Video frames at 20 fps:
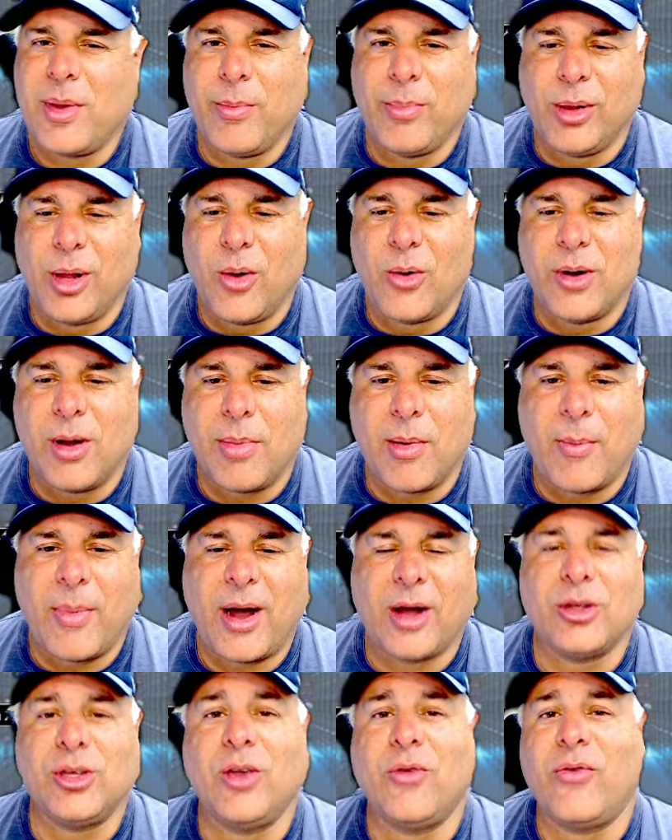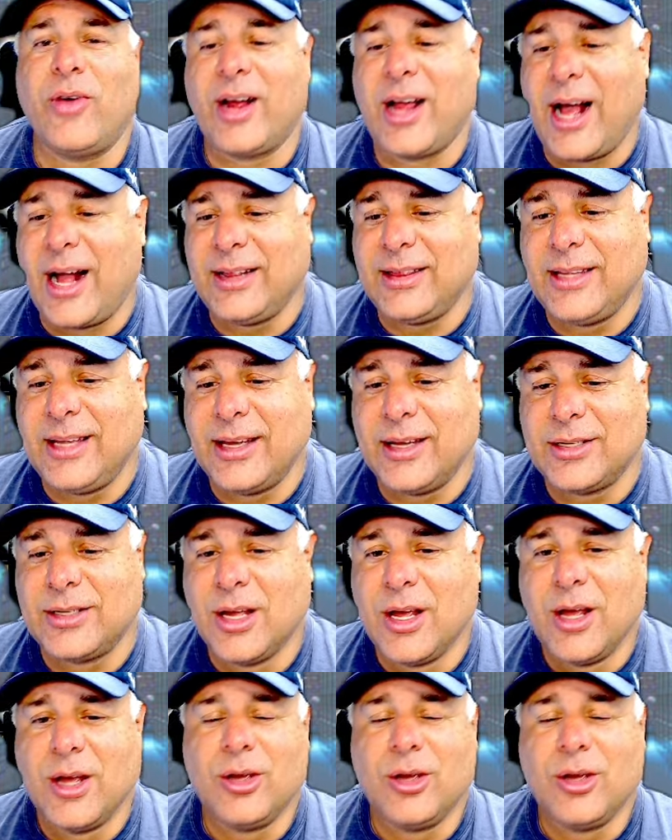blowing up about, you forgot this,